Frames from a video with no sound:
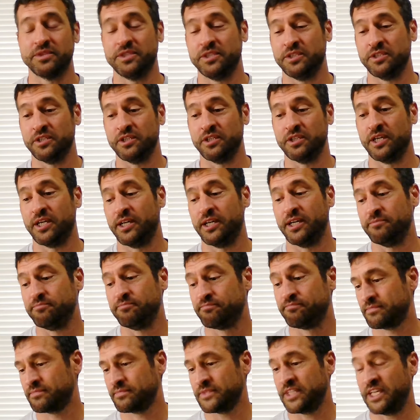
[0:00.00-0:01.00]
your
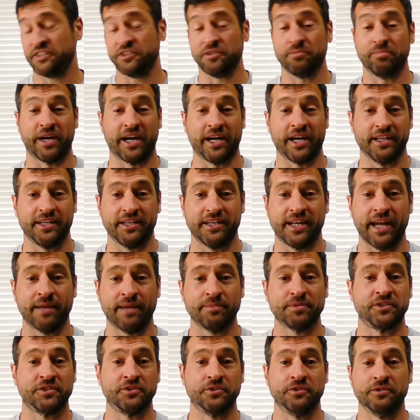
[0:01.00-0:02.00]
body
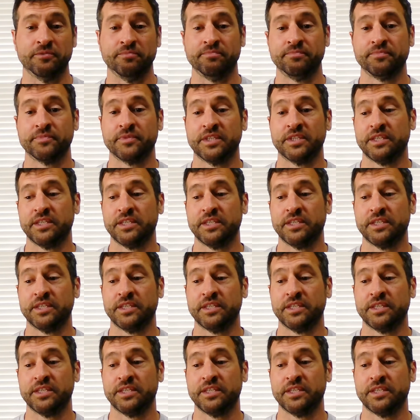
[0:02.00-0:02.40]
adapts to them.